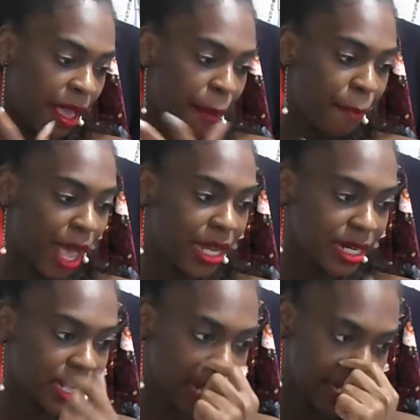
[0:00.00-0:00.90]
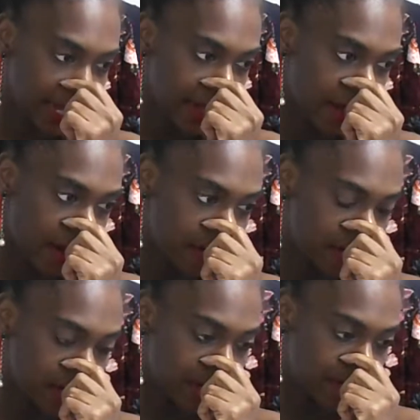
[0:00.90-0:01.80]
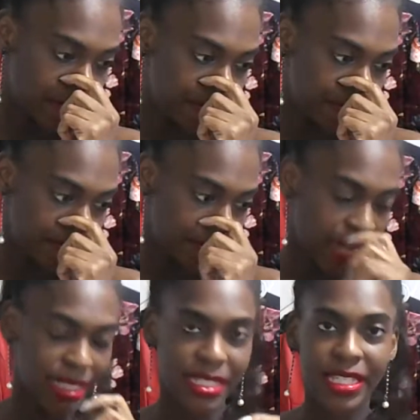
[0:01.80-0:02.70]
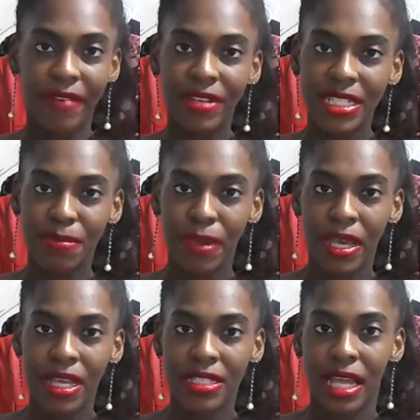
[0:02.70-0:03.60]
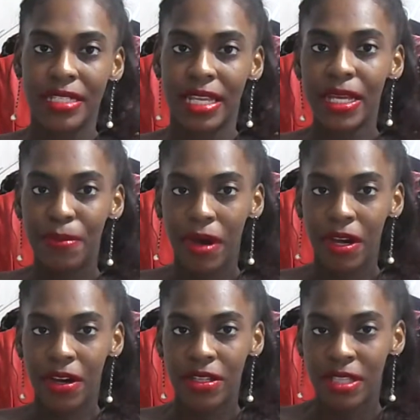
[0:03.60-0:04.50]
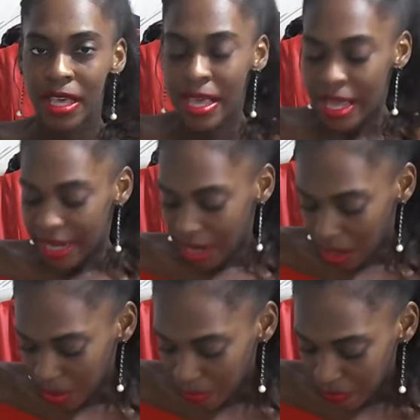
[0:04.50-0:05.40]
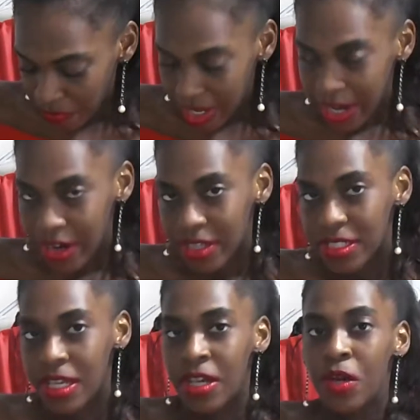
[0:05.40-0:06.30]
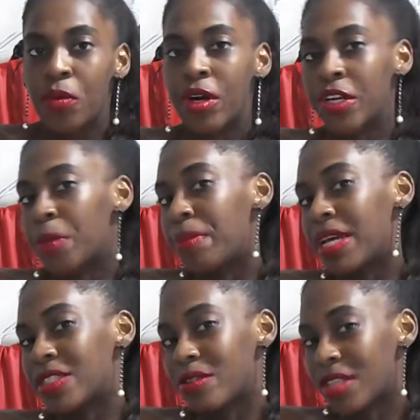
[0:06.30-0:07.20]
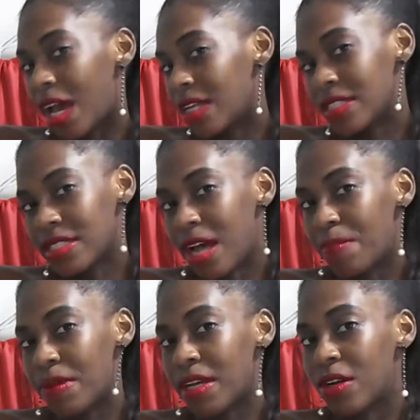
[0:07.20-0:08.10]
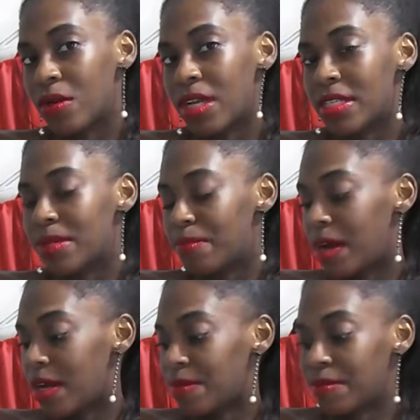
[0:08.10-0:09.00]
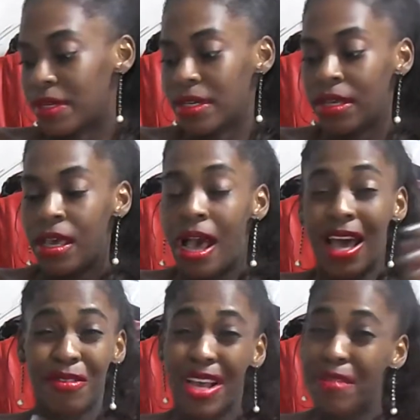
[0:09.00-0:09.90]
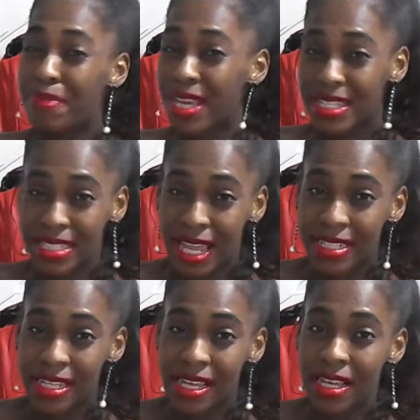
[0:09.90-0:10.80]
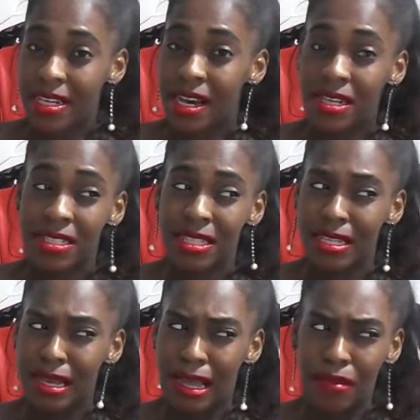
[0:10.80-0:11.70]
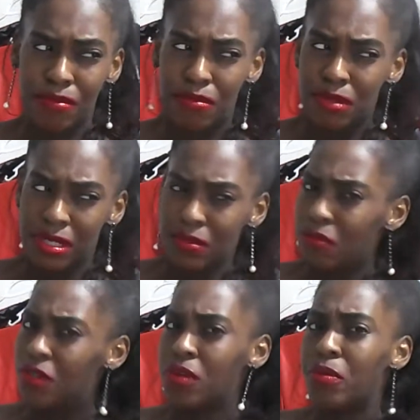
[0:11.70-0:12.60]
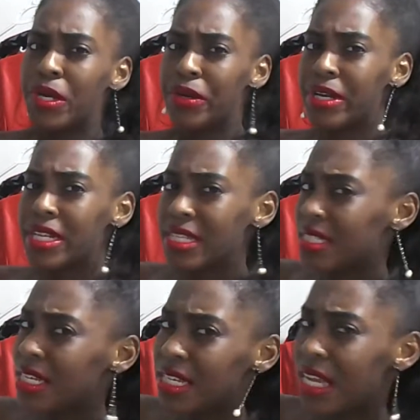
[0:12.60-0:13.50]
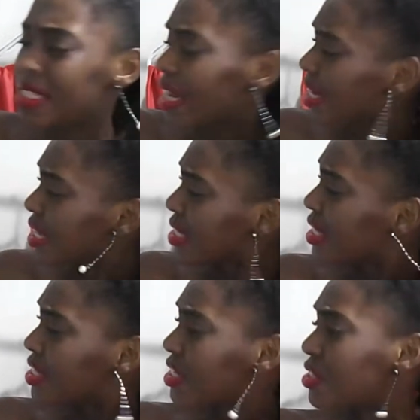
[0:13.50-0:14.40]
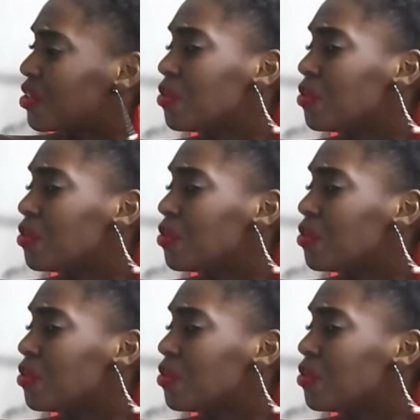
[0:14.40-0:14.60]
back in the day they called like the 70s pants, like the hip huggers. They call them flares, where your pants are tight at the top and they go out at the bottom. But I don't have pants like that, and honestly, I wouldn't want to wear anything like that. I think that's just too